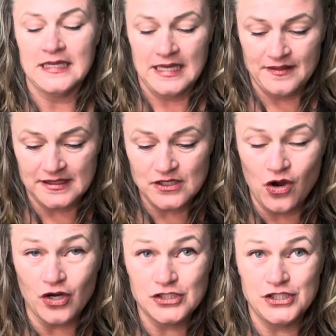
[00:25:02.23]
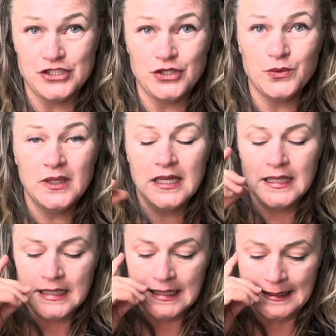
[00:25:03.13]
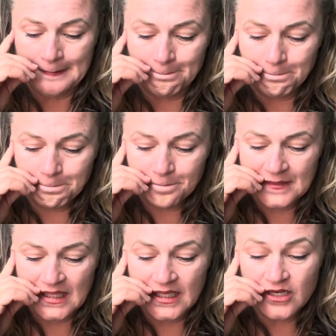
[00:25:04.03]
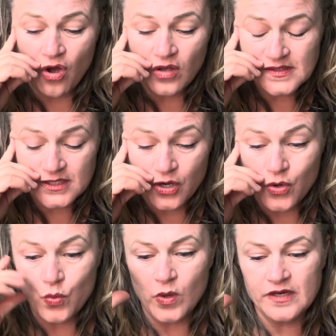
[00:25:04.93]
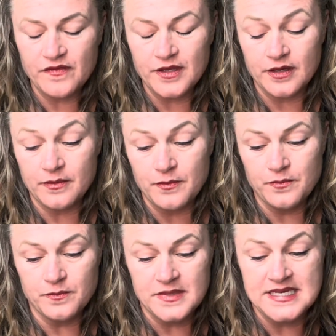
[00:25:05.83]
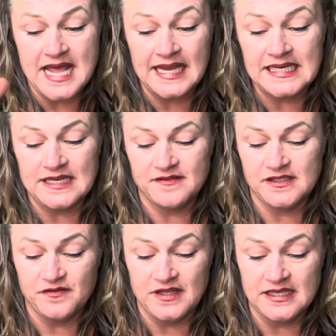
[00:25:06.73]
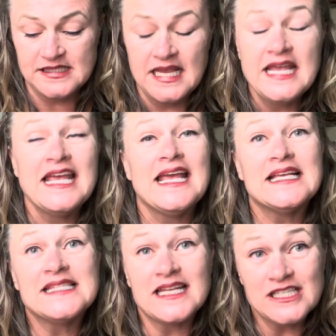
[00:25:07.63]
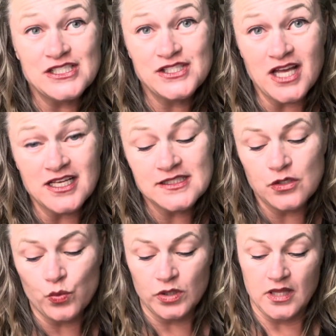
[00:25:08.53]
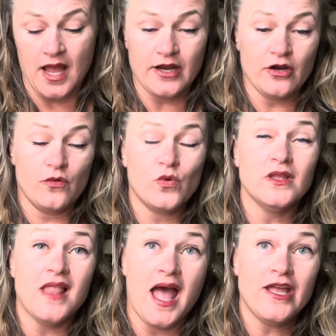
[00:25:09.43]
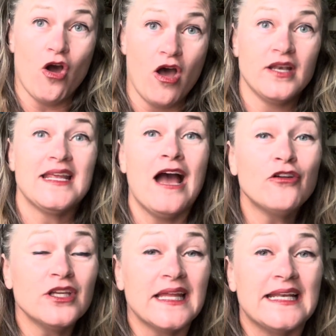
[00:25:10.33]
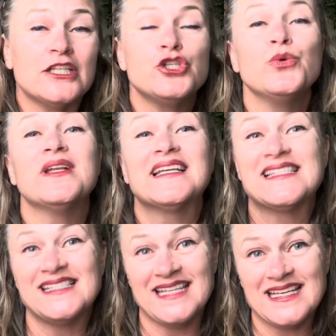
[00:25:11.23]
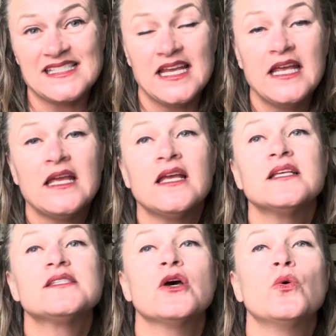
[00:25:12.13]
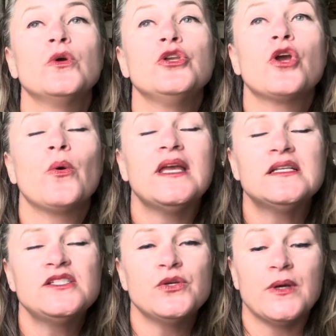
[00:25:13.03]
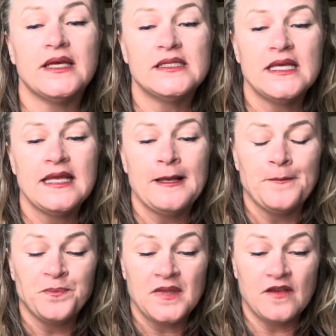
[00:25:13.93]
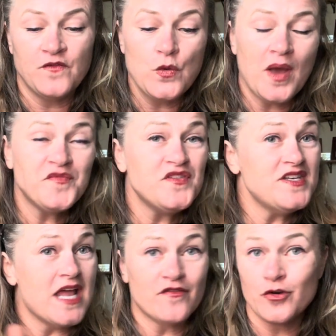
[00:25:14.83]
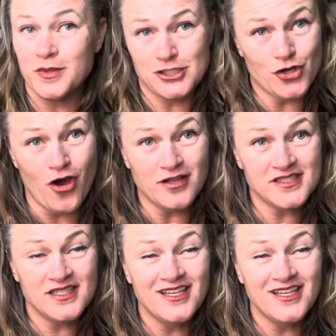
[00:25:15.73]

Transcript: That's hard to do. It also, one of the negatives of this is that it does rely on calculating to an extent. So when you go into it, if you have never been taught